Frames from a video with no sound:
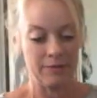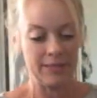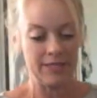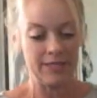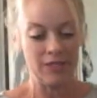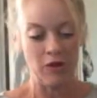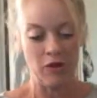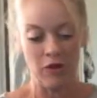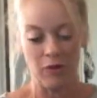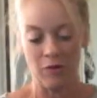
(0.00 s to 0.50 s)

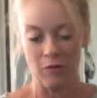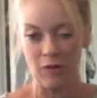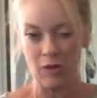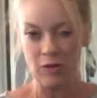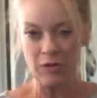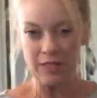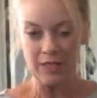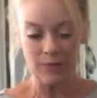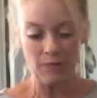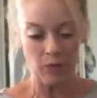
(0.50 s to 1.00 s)
So they're
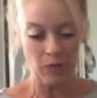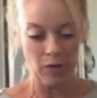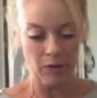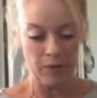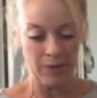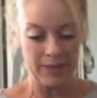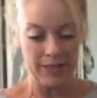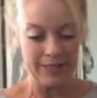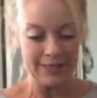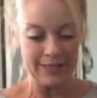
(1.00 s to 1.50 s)

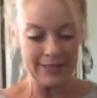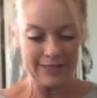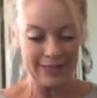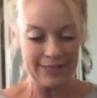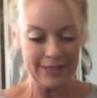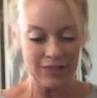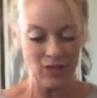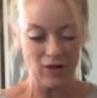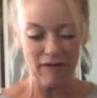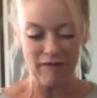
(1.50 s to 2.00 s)
multi-purpose,
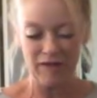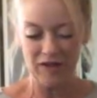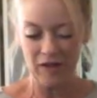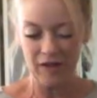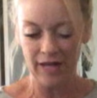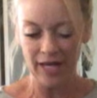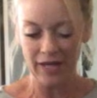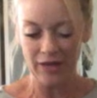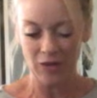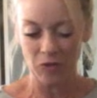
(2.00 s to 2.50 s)
so I feel
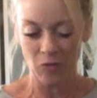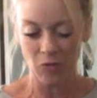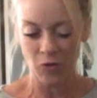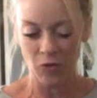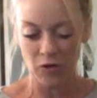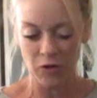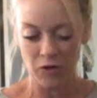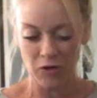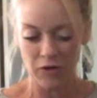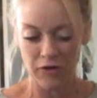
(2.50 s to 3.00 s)
like they're
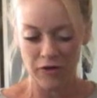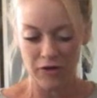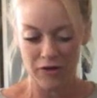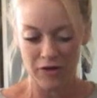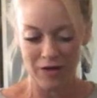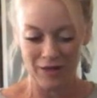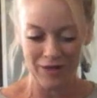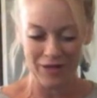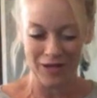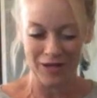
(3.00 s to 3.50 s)
worth
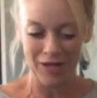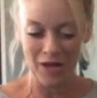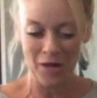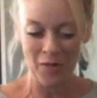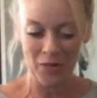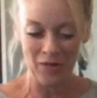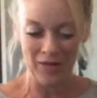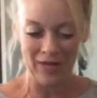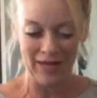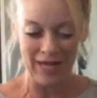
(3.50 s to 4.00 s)
the
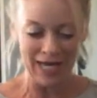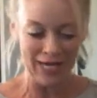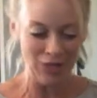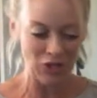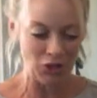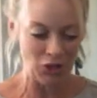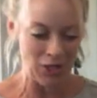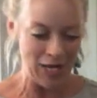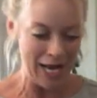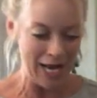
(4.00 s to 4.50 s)
couple of
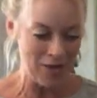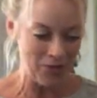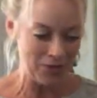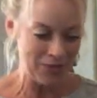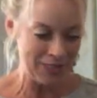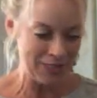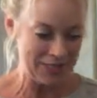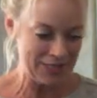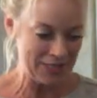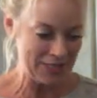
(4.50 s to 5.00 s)
extra
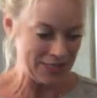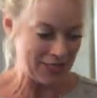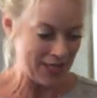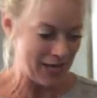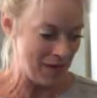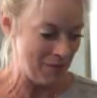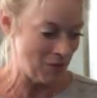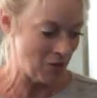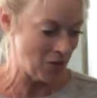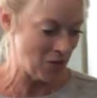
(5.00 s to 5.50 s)
ounces that
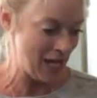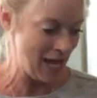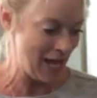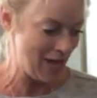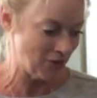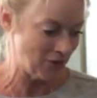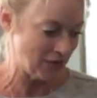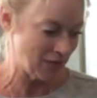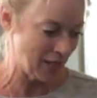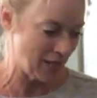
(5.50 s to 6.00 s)
I'm gonna
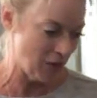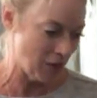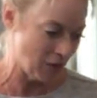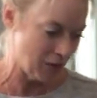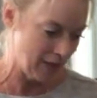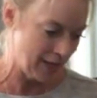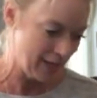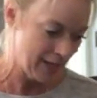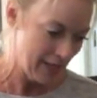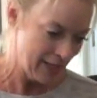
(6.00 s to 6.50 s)
have to
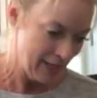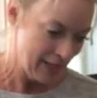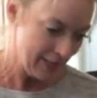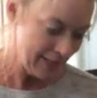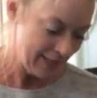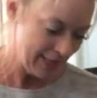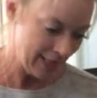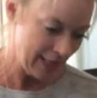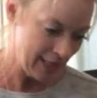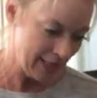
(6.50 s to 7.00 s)
carry
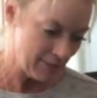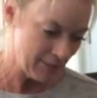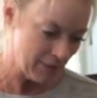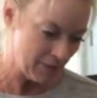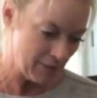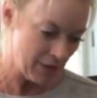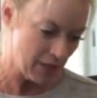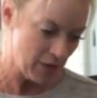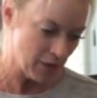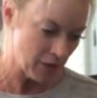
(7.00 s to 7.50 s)
to keep
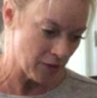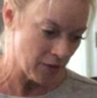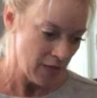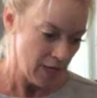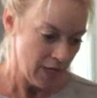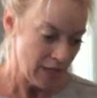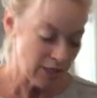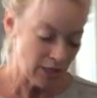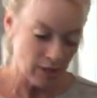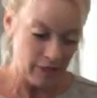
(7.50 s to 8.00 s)
them here.
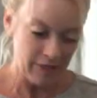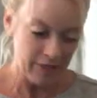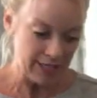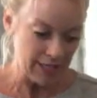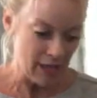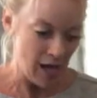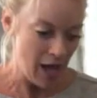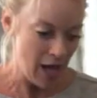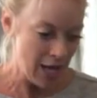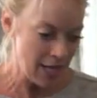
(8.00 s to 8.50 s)
So if it's
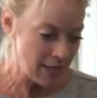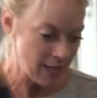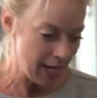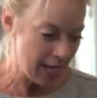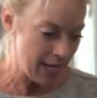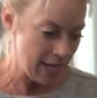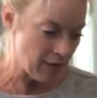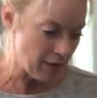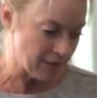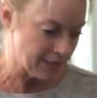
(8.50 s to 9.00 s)
a hot
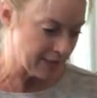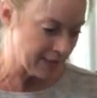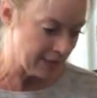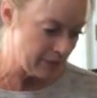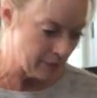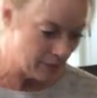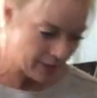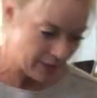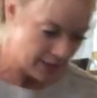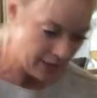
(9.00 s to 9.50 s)
night, I'll
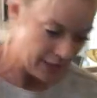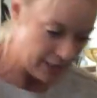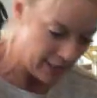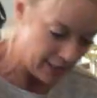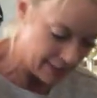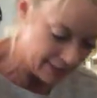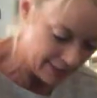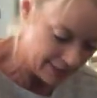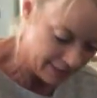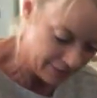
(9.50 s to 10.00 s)
sleep in
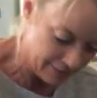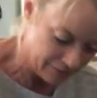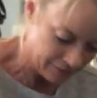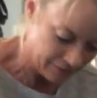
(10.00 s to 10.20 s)
these.